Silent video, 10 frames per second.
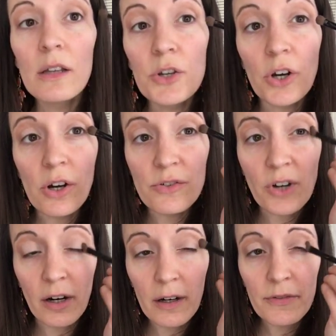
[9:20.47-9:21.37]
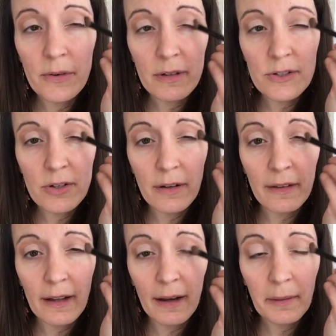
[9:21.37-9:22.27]
You could go darker if you wanted to on
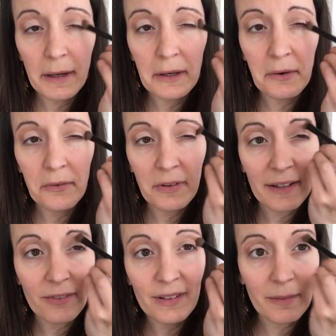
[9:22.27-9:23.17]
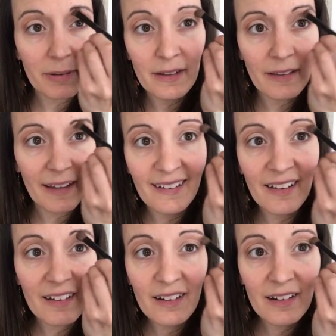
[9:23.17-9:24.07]
that. I'm kind of going for like a really pretty light
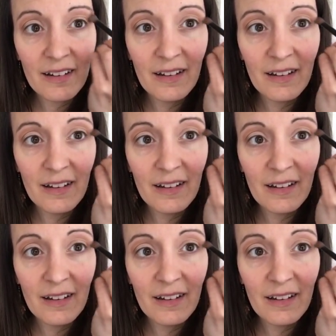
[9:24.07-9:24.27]
color.